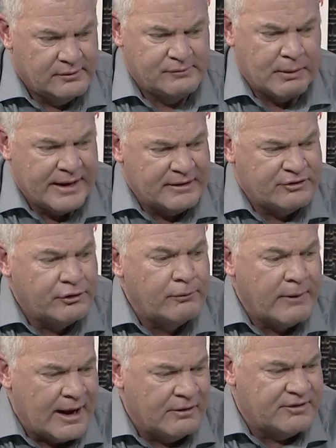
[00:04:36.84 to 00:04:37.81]
playing 2
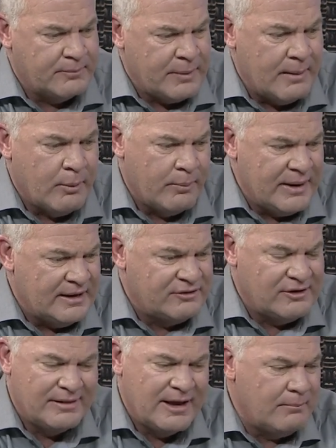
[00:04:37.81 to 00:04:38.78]
rounds at Pebble
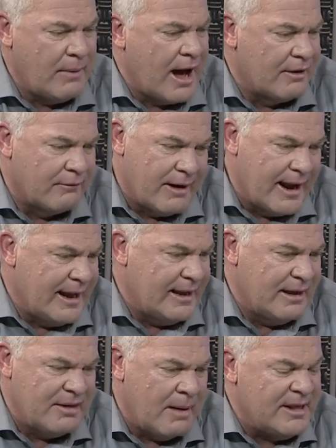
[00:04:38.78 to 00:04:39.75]
Beach and then
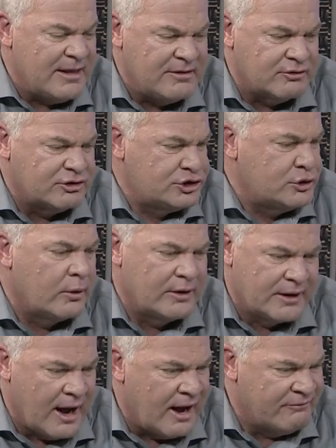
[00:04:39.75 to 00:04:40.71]
Monterey. I mean, these are
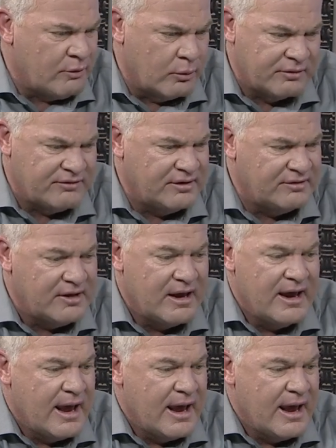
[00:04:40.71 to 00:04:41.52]
short golf courses.